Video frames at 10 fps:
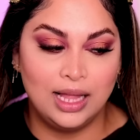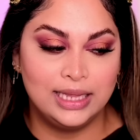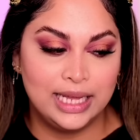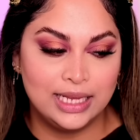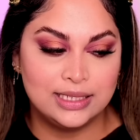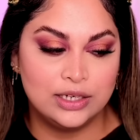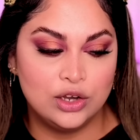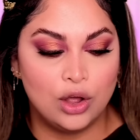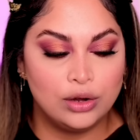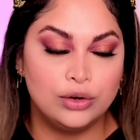Ali did
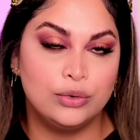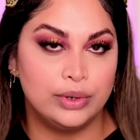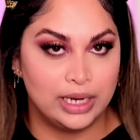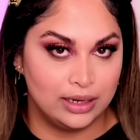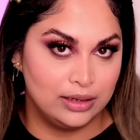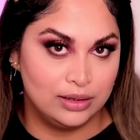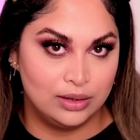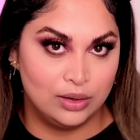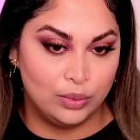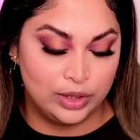not agree
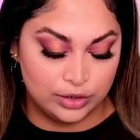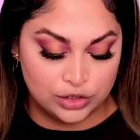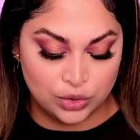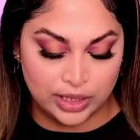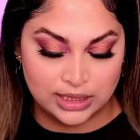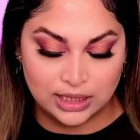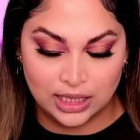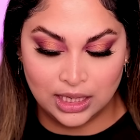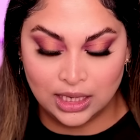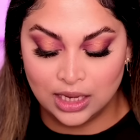with her choice.
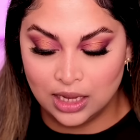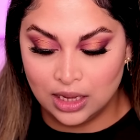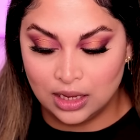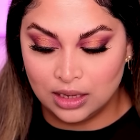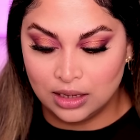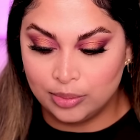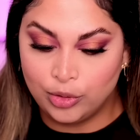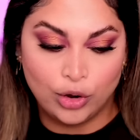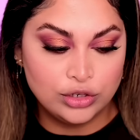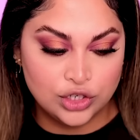He
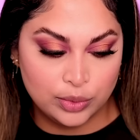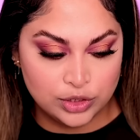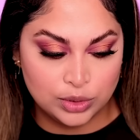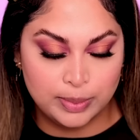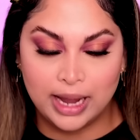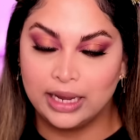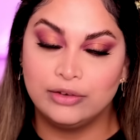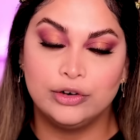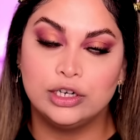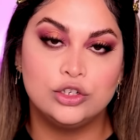approached her when she was
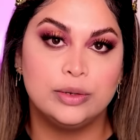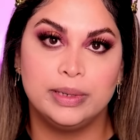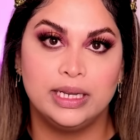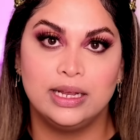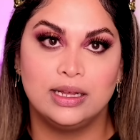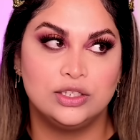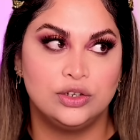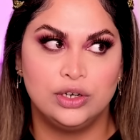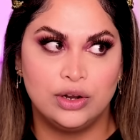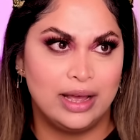packing for a trip and he asked
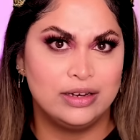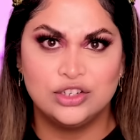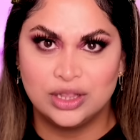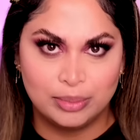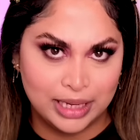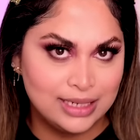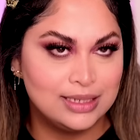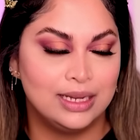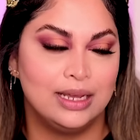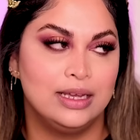her, you know, how did you get the plane
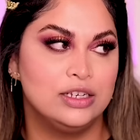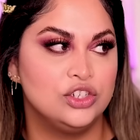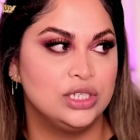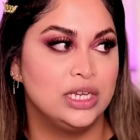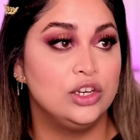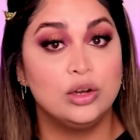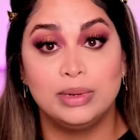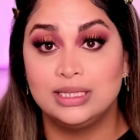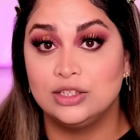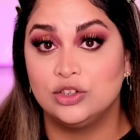ticket? And she said, you know,
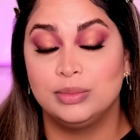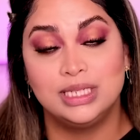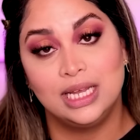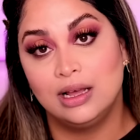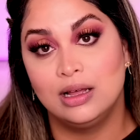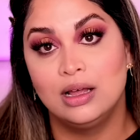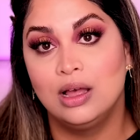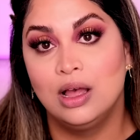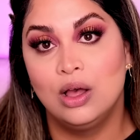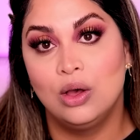my sister Madiha
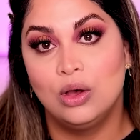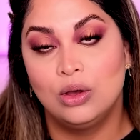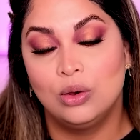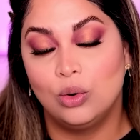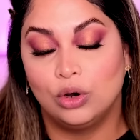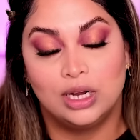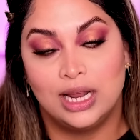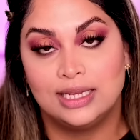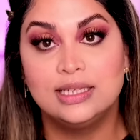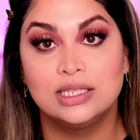
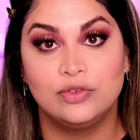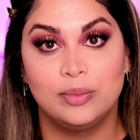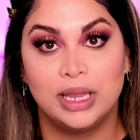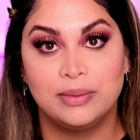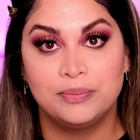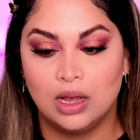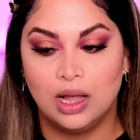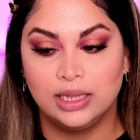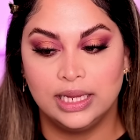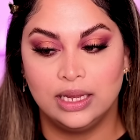organized this for me.
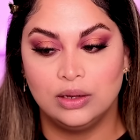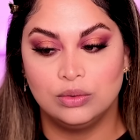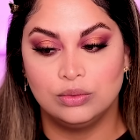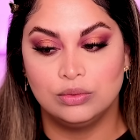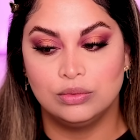Ali